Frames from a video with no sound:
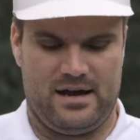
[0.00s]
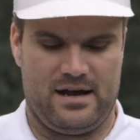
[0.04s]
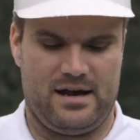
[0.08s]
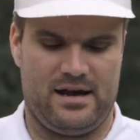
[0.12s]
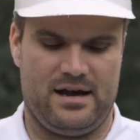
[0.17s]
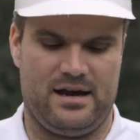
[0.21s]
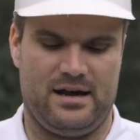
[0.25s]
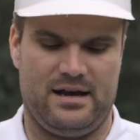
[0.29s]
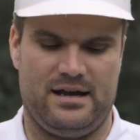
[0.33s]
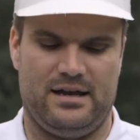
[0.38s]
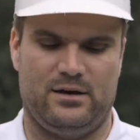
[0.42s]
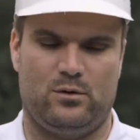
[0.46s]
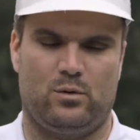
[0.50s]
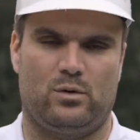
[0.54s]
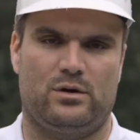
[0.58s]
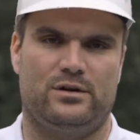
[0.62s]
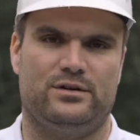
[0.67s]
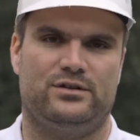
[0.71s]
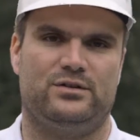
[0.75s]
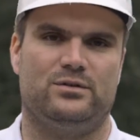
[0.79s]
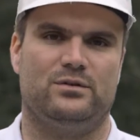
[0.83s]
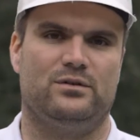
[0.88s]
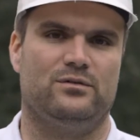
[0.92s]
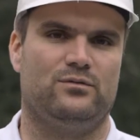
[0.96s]
uh, in
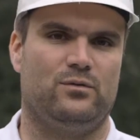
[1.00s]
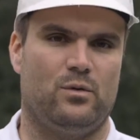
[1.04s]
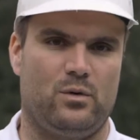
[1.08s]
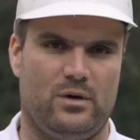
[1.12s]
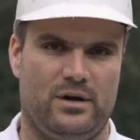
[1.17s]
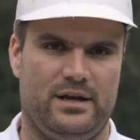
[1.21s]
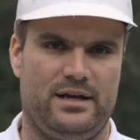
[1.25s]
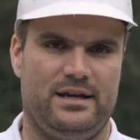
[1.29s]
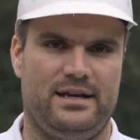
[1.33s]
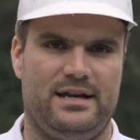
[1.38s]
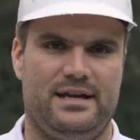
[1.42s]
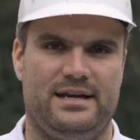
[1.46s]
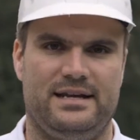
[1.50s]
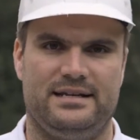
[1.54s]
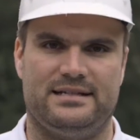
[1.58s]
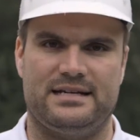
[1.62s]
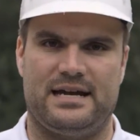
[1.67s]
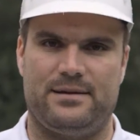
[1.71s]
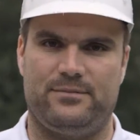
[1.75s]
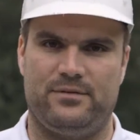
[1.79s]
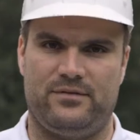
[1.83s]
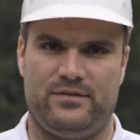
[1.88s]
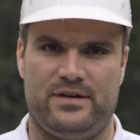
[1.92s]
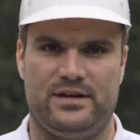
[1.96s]
order to avoid any
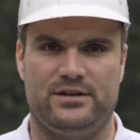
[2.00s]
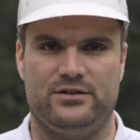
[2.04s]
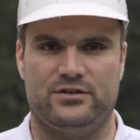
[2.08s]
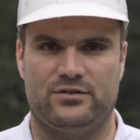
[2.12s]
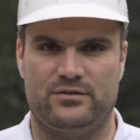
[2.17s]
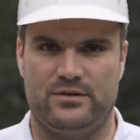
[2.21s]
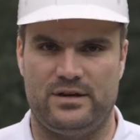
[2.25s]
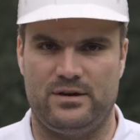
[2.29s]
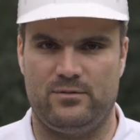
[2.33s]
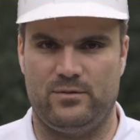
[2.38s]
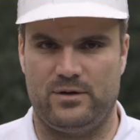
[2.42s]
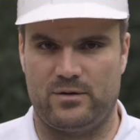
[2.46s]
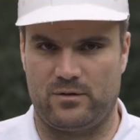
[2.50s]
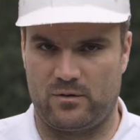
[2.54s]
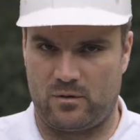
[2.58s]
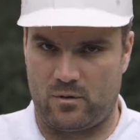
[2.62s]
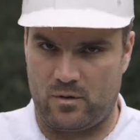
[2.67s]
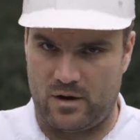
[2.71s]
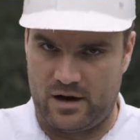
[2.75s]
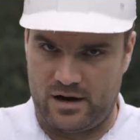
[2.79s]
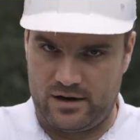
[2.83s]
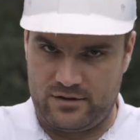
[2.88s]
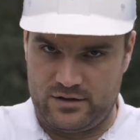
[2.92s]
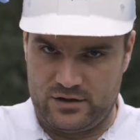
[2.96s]
type of injury, we
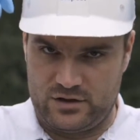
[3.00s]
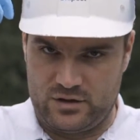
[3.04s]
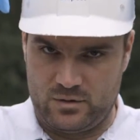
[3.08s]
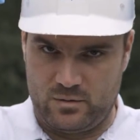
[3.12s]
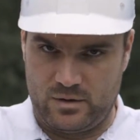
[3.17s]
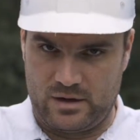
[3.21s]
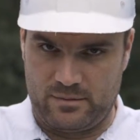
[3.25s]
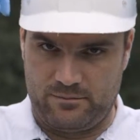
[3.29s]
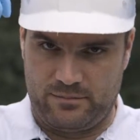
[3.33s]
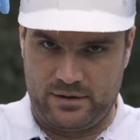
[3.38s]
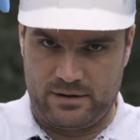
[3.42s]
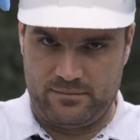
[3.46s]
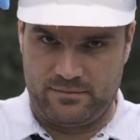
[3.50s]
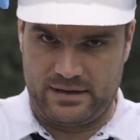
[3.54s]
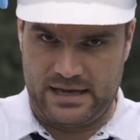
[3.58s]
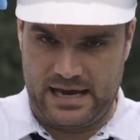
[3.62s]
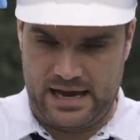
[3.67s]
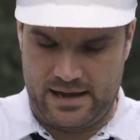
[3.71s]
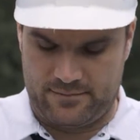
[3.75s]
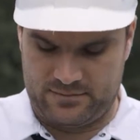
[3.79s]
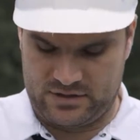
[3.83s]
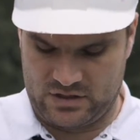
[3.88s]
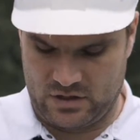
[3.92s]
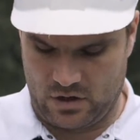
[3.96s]
require that you wear bump
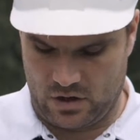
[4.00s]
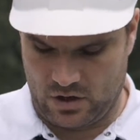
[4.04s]
caps.